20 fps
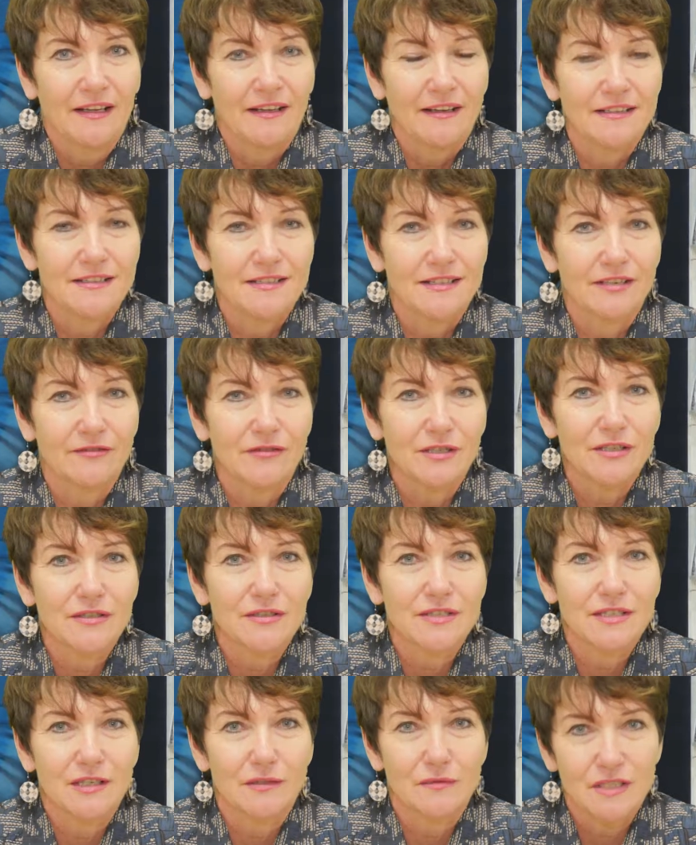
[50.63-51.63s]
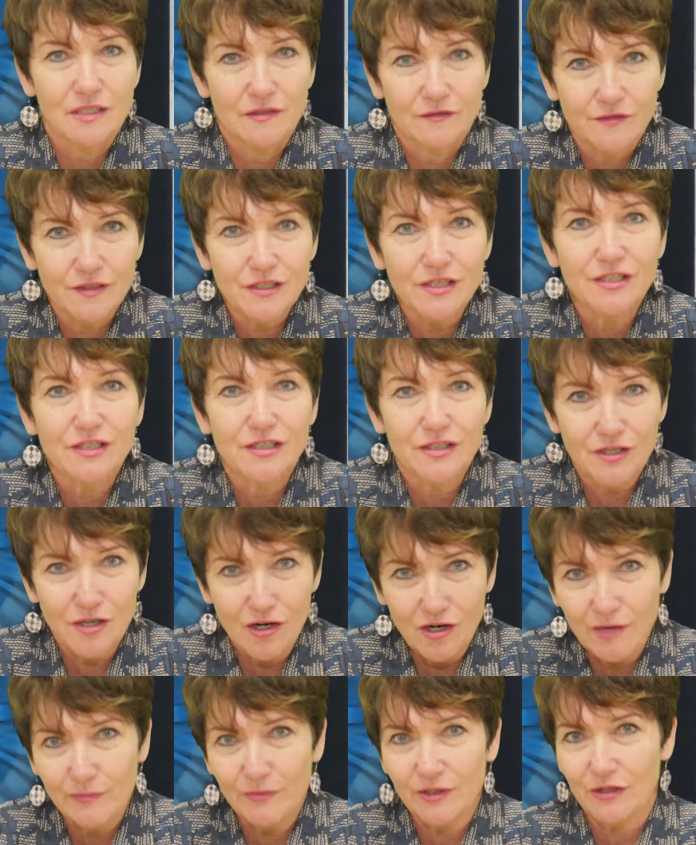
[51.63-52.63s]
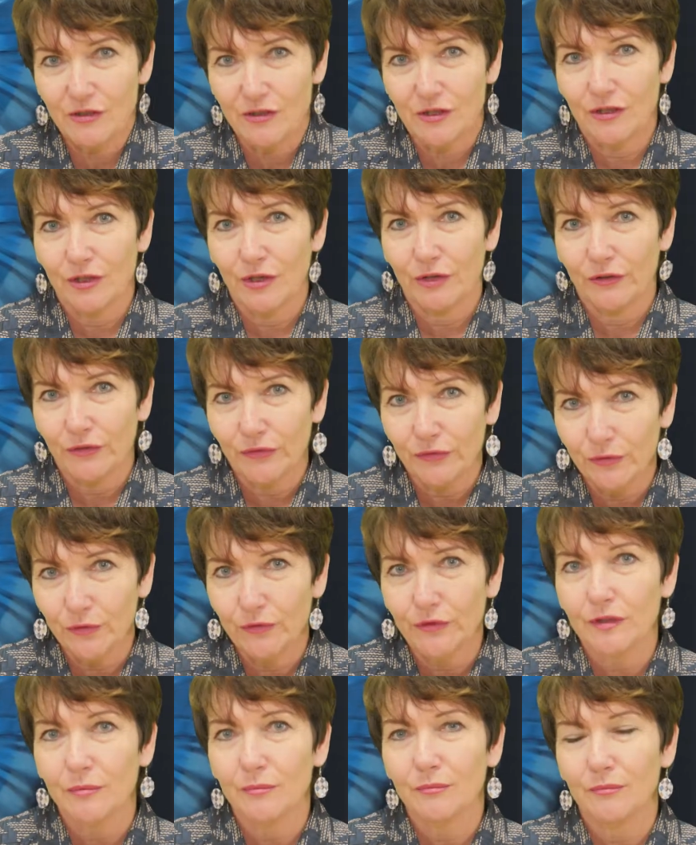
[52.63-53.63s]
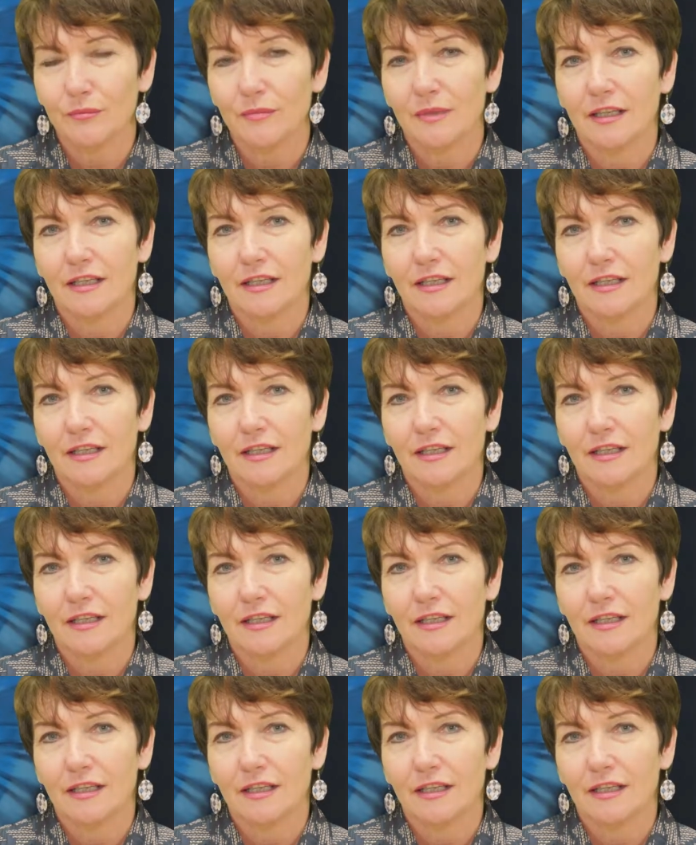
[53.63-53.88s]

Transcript: It's giving yourself sufficient time that you can go through them,